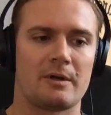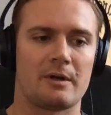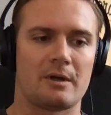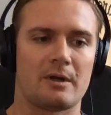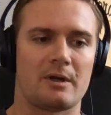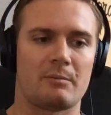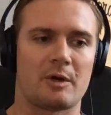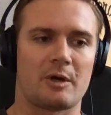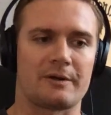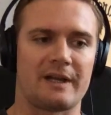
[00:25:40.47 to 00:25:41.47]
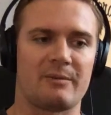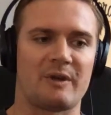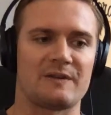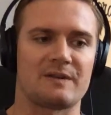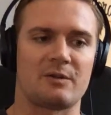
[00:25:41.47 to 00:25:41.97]
our
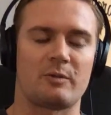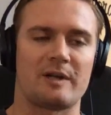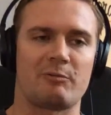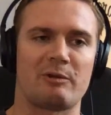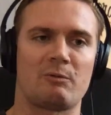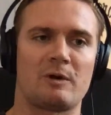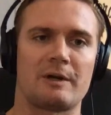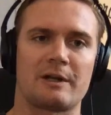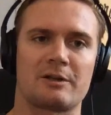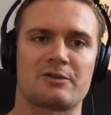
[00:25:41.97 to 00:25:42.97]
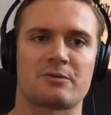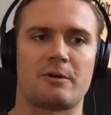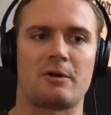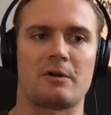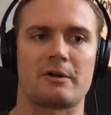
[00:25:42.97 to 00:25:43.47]
database in the way we want and
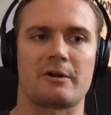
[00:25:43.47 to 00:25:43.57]
control